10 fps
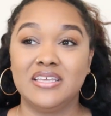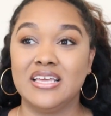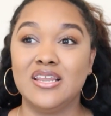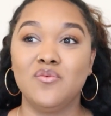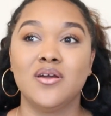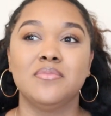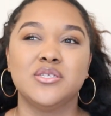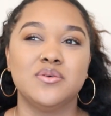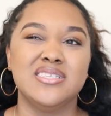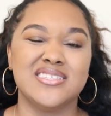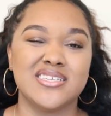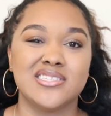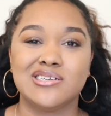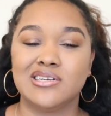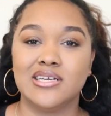Anywhere between
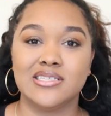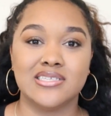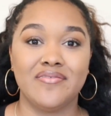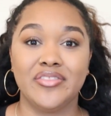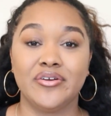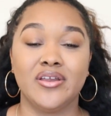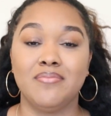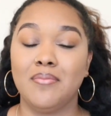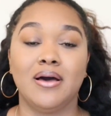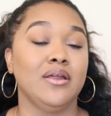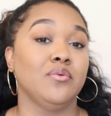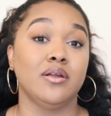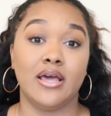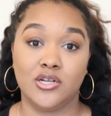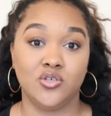6:30 and 7:30, my body will
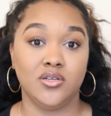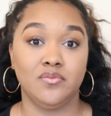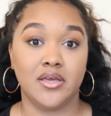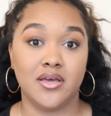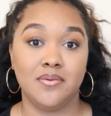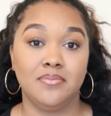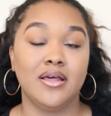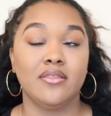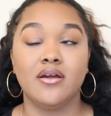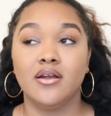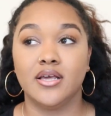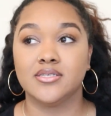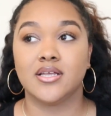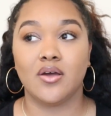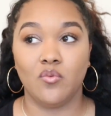naturally wake up. Now, there are
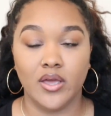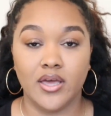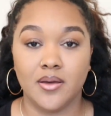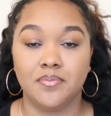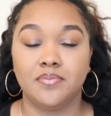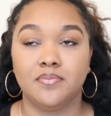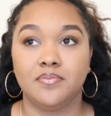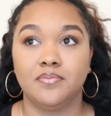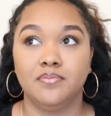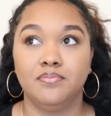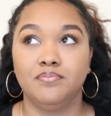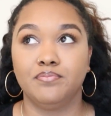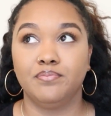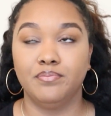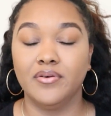days that I wake up
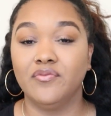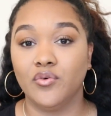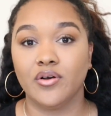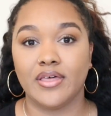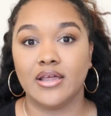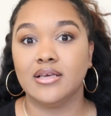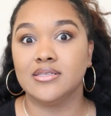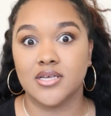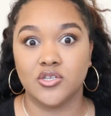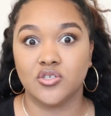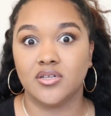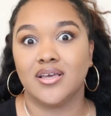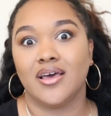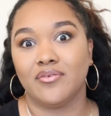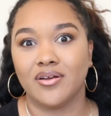before that
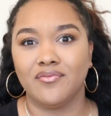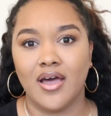intentionally at around